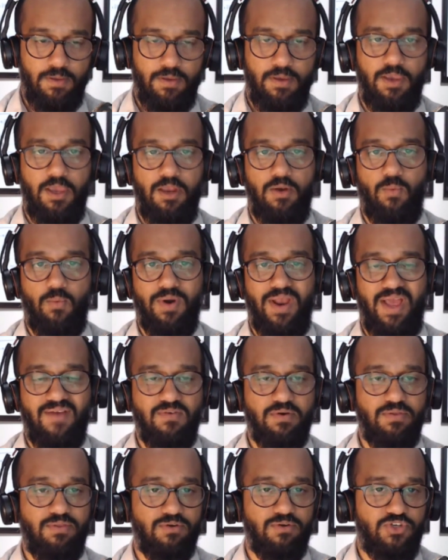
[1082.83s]
And
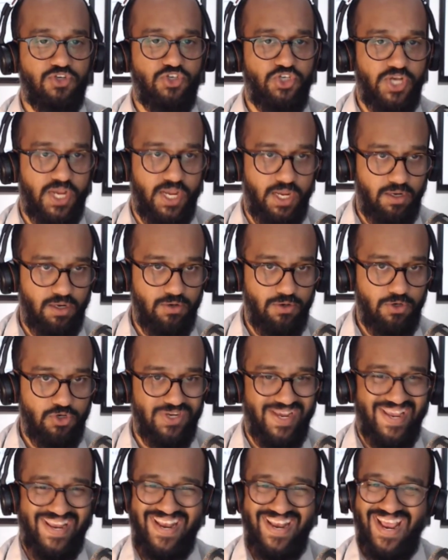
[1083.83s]
wherever there's change
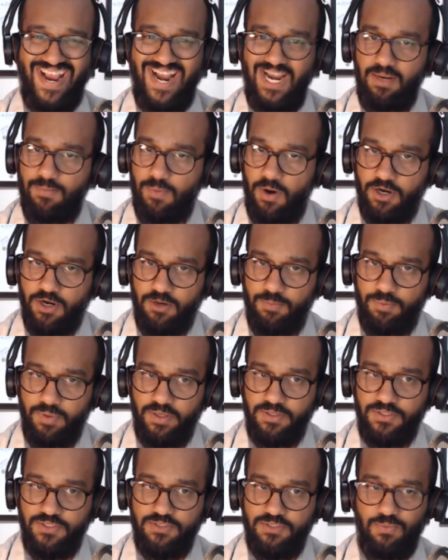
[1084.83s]
in any marketplace,